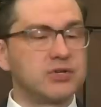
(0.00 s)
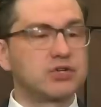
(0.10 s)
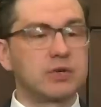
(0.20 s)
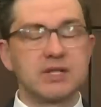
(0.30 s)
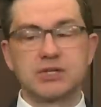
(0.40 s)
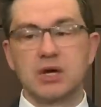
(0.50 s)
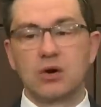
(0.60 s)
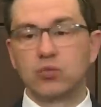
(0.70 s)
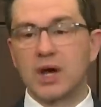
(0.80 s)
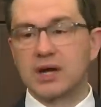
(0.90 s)
the streets
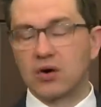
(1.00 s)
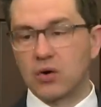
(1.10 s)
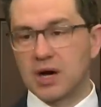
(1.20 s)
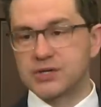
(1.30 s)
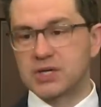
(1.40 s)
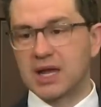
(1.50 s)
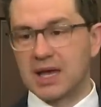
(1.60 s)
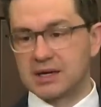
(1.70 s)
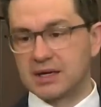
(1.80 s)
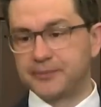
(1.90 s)
right across
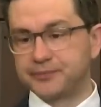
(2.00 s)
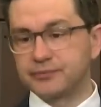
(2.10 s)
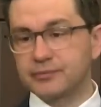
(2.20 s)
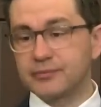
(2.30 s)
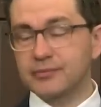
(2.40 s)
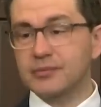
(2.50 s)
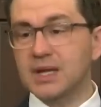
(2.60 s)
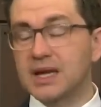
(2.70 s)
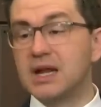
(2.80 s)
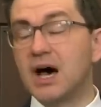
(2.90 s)
Canada.
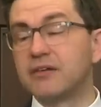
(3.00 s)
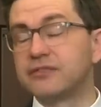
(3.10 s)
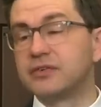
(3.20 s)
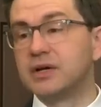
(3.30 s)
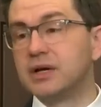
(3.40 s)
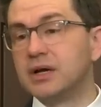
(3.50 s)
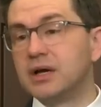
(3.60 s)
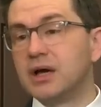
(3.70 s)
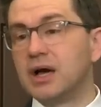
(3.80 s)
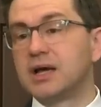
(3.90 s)
Enough.
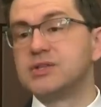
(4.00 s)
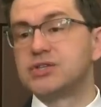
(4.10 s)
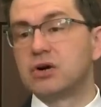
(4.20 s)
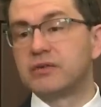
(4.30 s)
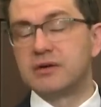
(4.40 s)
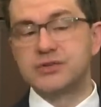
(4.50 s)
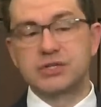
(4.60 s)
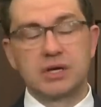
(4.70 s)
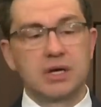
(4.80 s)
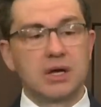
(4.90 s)

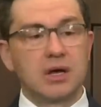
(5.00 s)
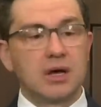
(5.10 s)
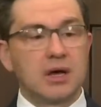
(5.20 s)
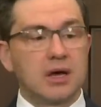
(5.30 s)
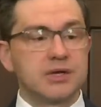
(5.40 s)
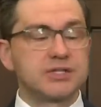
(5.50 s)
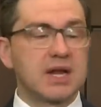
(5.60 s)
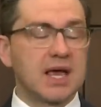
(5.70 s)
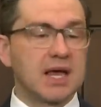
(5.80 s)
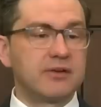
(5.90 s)
Conservatives
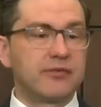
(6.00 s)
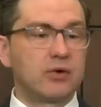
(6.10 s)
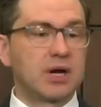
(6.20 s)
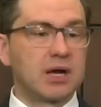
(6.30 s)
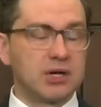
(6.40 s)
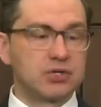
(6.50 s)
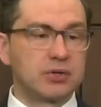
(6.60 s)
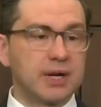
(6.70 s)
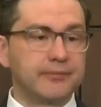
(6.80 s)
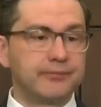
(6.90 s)
stand for a
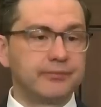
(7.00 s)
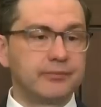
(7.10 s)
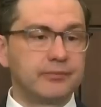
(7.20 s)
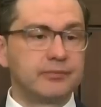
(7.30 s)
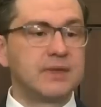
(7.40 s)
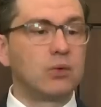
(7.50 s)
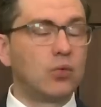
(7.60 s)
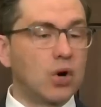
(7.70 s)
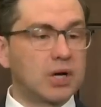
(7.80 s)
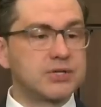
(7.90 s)
country that
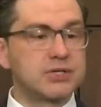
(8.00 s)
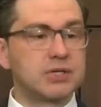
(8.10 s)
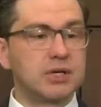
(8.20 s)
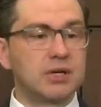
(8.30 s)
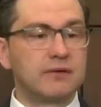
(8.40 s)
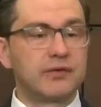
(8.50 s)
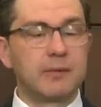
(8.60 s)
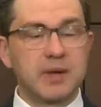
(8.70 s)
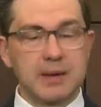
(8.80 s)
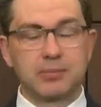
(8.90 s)
works for
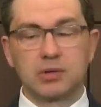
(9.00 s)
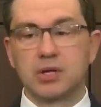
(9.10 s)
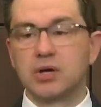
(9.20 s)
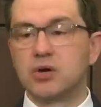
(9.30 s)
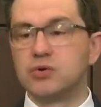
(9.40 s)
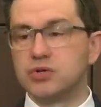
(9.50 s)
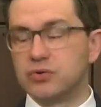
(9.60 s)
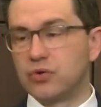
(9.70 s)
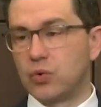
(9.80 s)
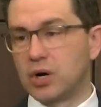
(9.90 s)
the people who
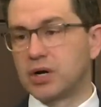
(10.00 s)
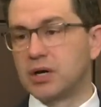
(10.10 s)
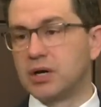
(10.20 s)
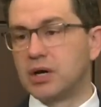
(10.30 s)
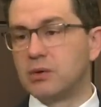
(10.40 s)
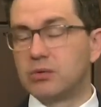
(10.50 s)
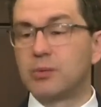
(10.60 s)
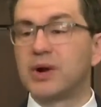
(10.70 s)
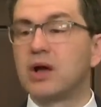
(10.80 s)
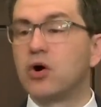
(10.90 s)
do the work. We
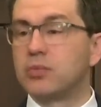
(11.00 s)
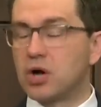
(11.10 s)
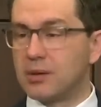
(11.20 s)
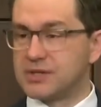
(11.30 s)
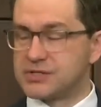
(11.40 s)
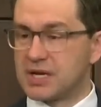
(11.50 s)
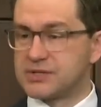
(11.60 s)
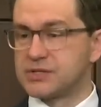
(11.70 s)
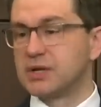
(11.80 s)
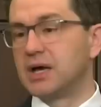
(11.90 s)
want to bring home common
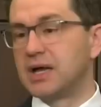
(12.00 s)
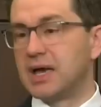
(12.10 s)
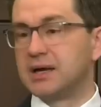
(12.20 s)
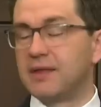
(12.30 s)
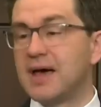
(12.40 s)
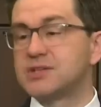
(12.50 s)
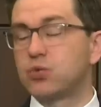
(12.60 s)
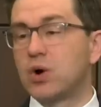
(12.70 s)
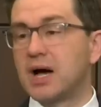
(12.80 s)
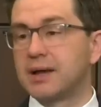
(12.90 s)
sense again. And
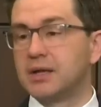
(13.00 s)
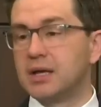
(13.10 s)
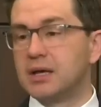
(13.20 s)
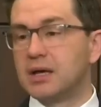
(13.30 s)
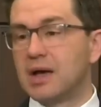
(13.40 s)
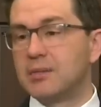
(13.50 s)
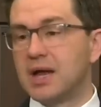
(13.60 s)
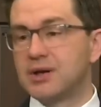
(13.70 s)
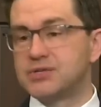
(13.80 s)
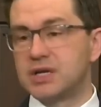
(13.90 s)
that's why I'm
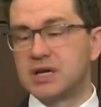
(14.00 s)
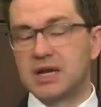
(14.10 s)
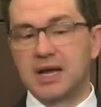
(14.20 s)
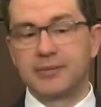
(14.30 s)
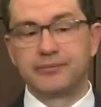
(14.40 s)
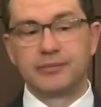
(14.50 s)
announcing today